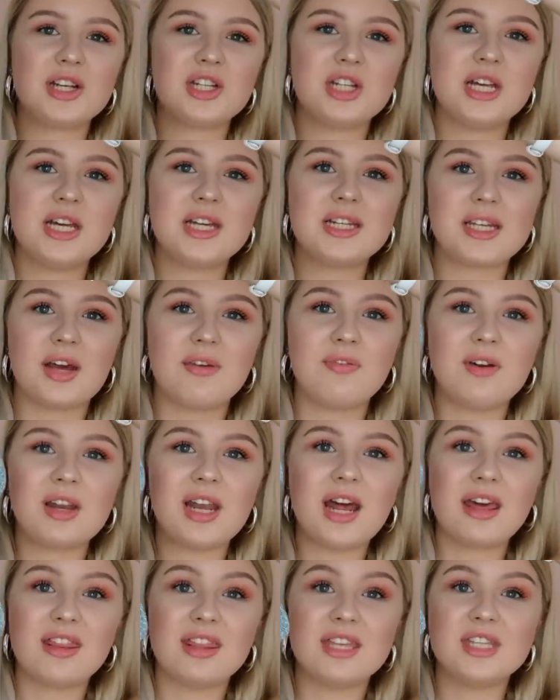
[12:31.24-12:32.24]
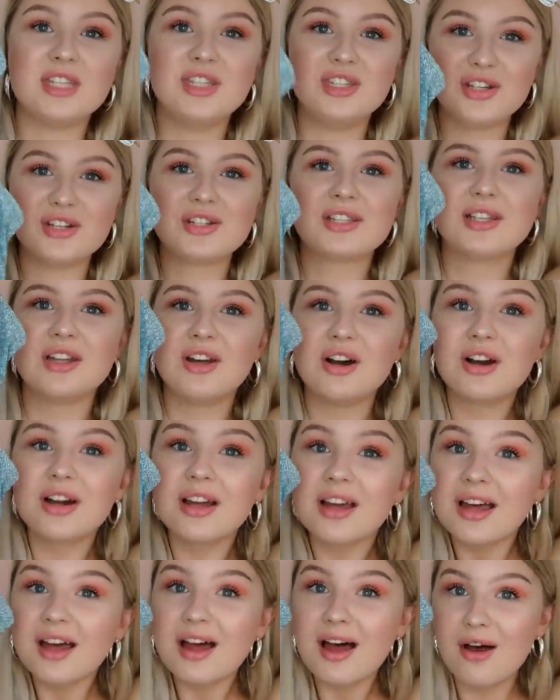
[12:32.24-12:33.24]
actually, because I feel like this does
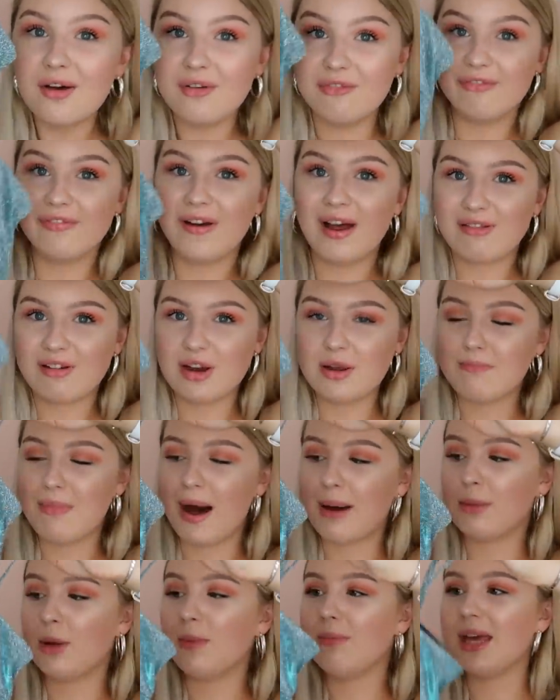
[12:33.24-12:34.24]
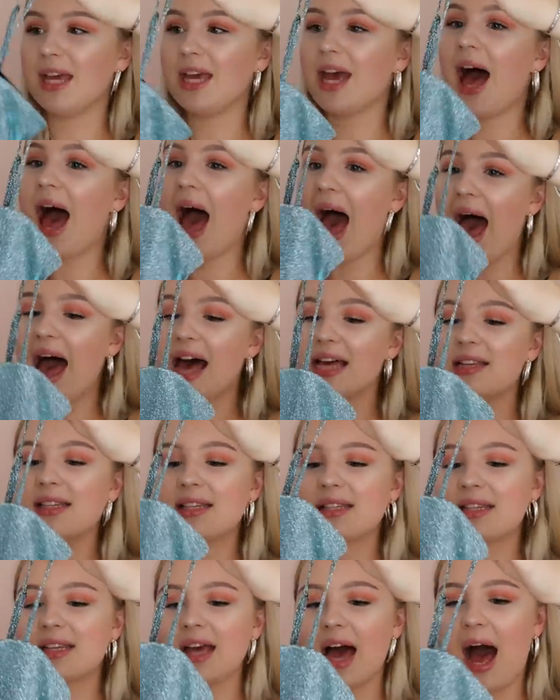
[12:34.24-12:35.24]
look very Mamma
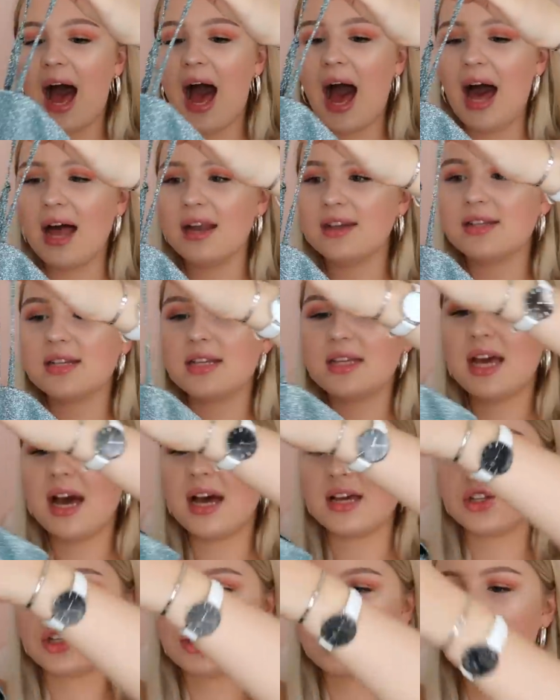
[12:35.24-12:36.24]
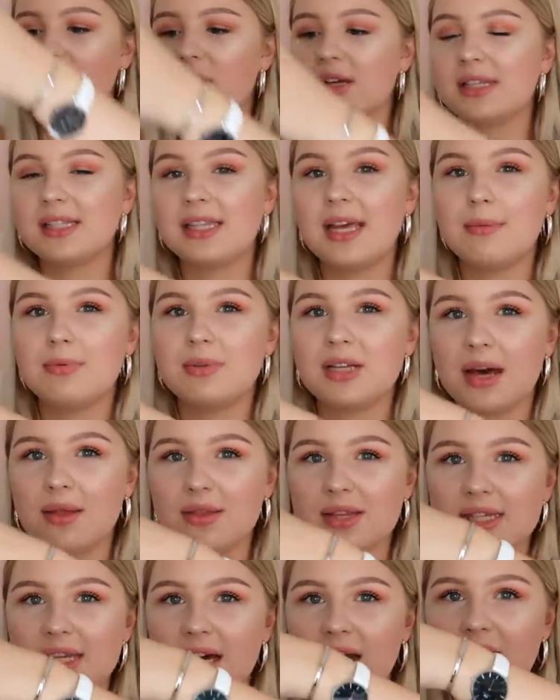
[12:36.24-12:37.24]
Mia-esque. And yeah, it's just got a zip
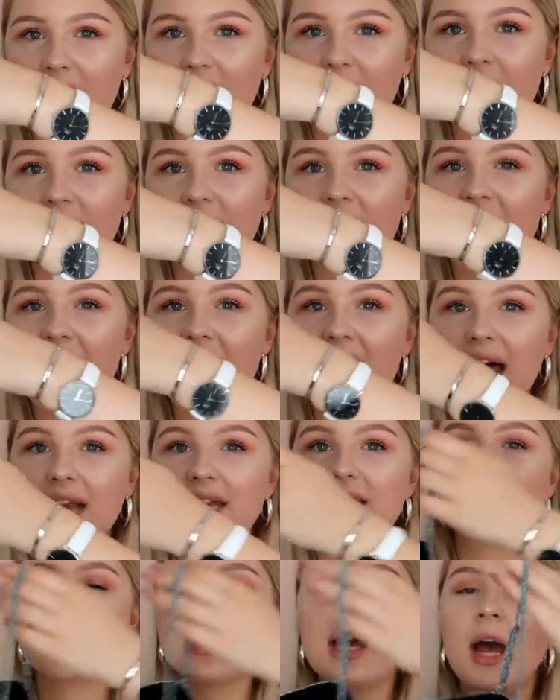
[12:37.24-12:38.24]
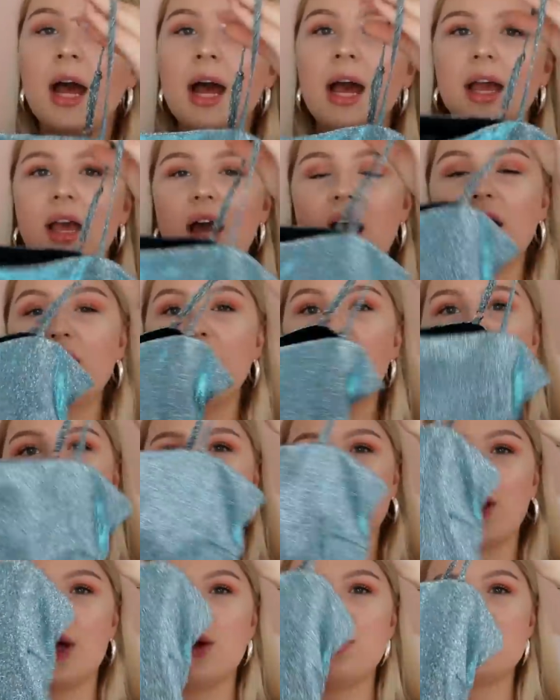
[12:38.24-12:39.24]
down the side like that, and it's kind of
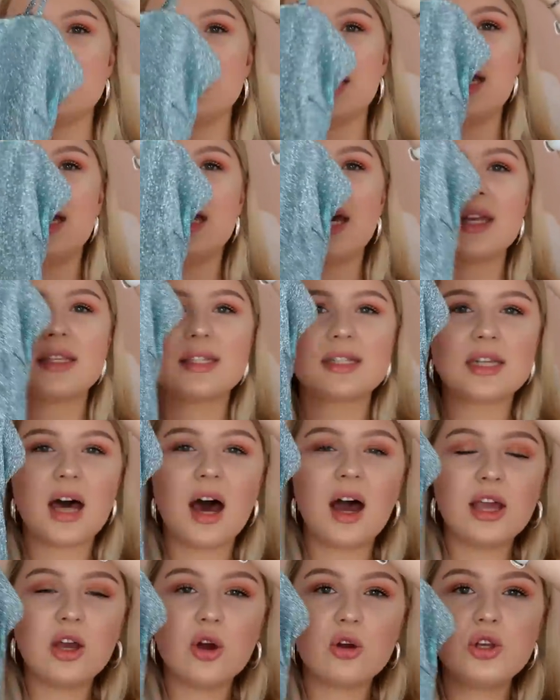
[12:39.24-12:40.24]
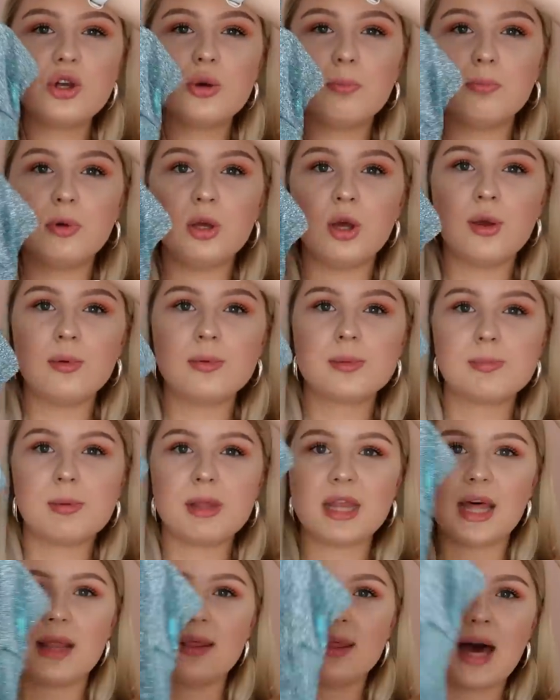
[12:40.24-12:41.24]
floaty. It's tight on your boobs,
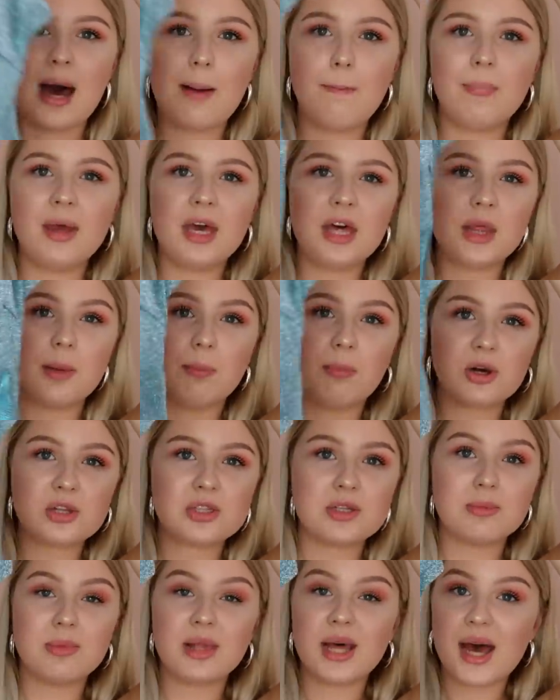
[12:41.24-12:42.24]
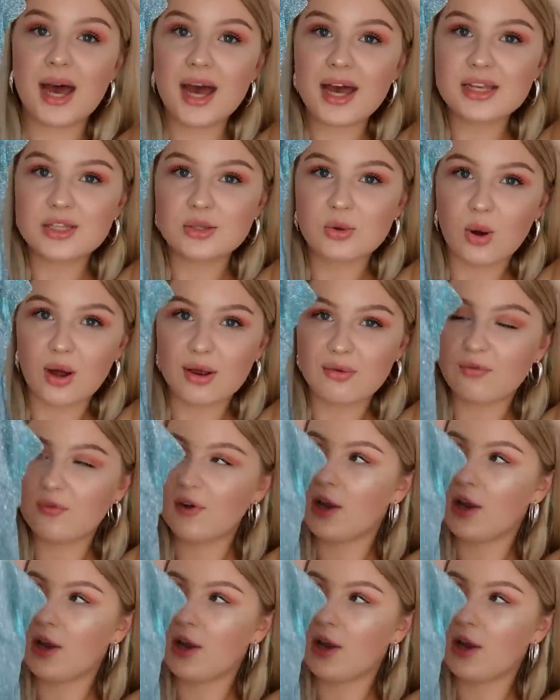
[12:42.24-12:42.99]
but then that bit at the bottom there is quite